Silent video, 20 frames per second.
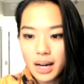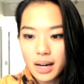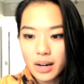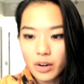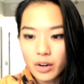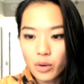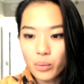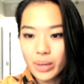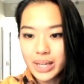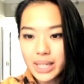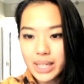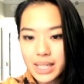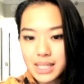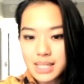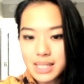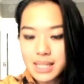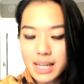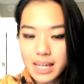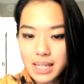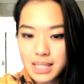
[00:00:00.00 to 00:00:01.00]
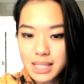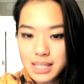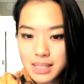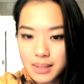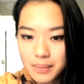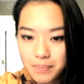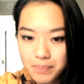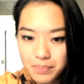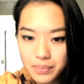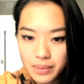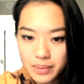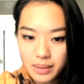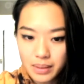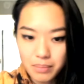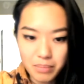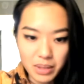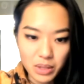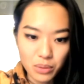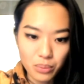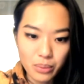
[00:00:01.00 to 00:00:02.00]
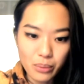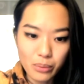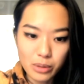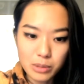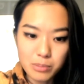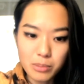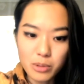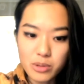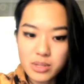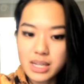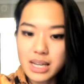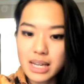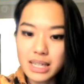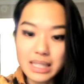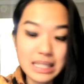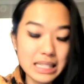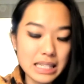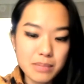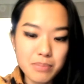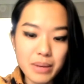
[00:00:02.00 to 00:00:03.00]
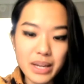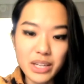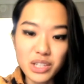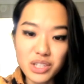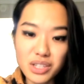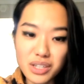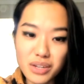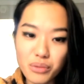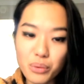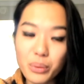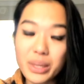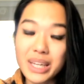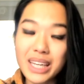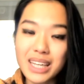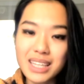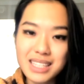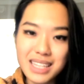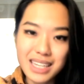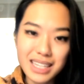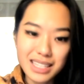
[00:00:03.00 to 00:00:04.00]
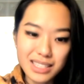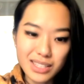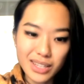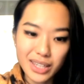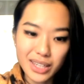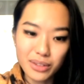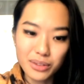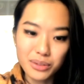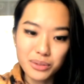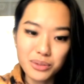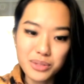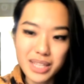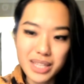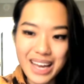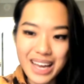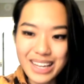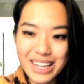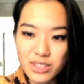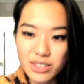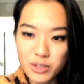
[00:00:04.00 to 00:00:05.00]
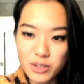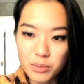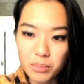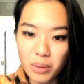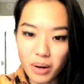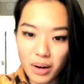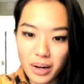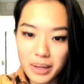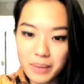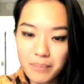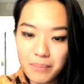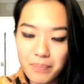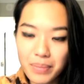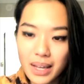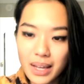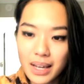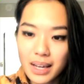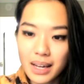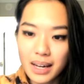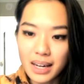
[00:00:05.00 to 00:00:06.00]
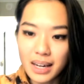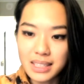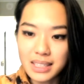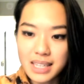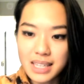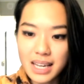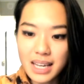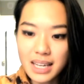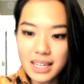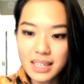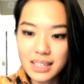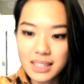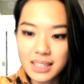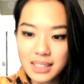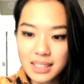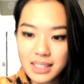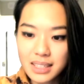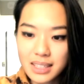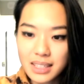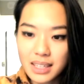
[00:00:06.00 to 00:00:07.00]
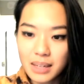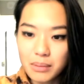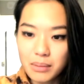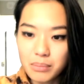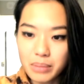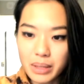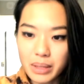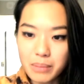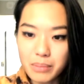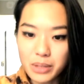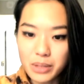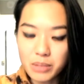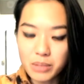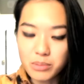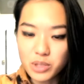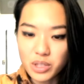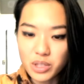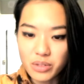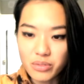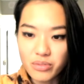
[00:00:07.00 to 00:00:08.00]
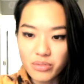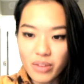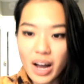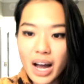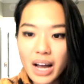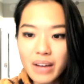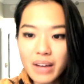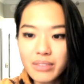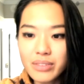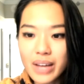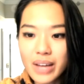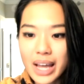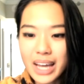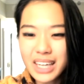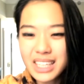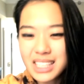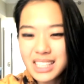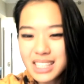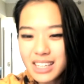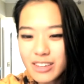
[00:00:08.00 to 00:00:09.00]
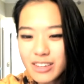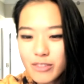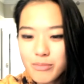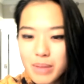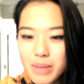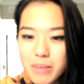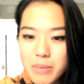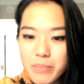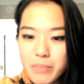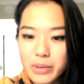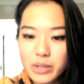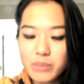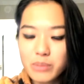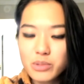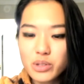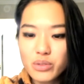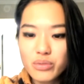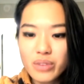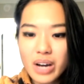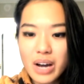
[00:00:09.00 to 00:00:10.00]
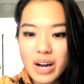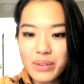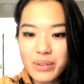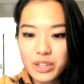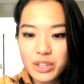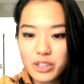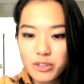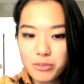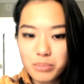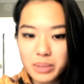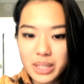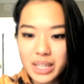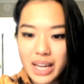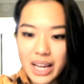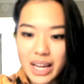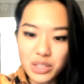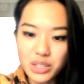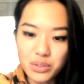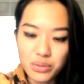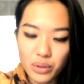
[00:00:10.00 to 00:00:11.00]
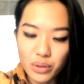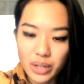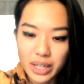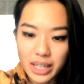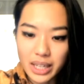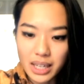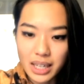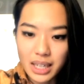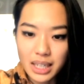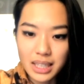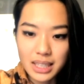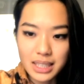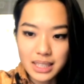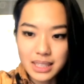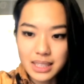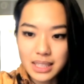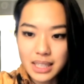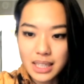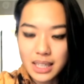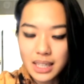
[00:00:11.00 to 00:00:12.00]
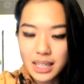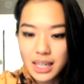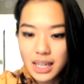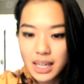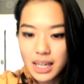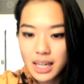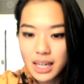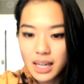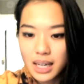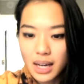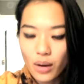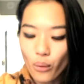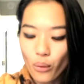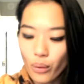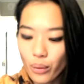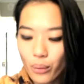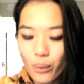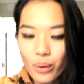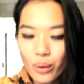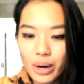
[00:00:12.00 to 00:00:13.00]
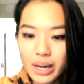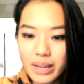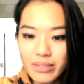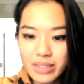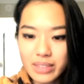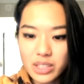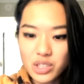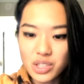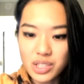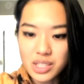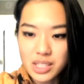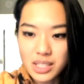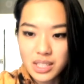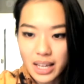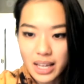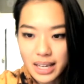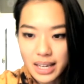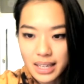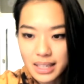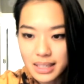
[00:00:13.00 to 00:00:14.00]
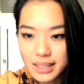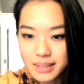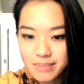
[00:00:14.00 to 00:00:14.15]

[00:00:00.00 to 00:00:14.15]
queen e6. b3 was mostly anticipation of queen e6, so I don't lose the a2 pawn. I take, play bishop g5, and instead of maybe bishop g5, I could have played h4 here, and or even just like